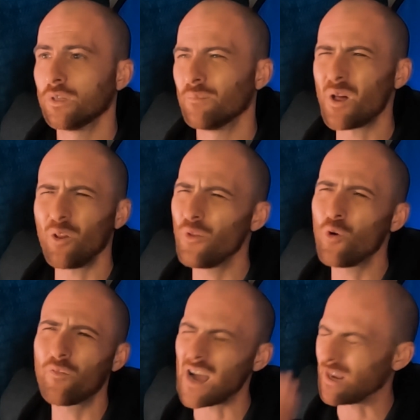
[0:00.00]
Mel
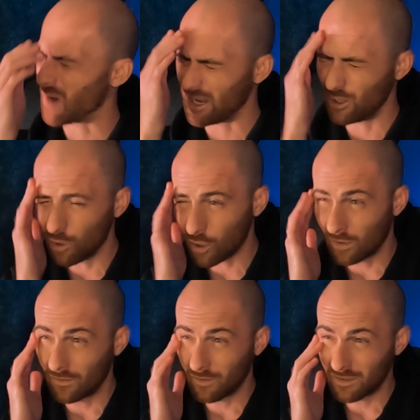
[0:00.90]
Novak, man, you look
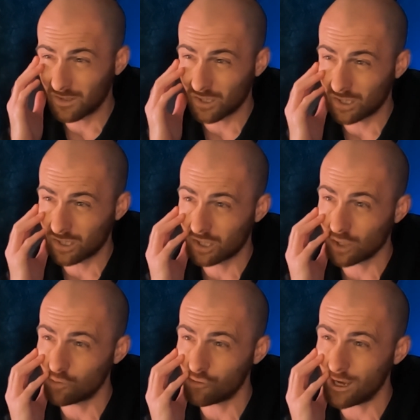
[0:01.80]

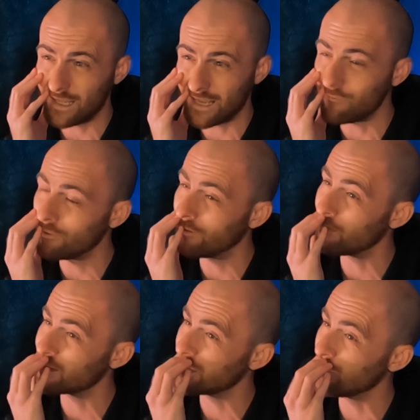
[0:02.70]
so crazy every film
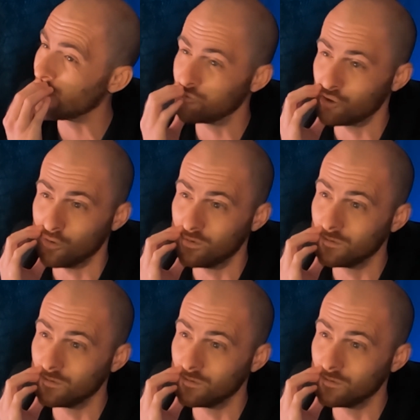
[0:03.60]
I see you in, bro.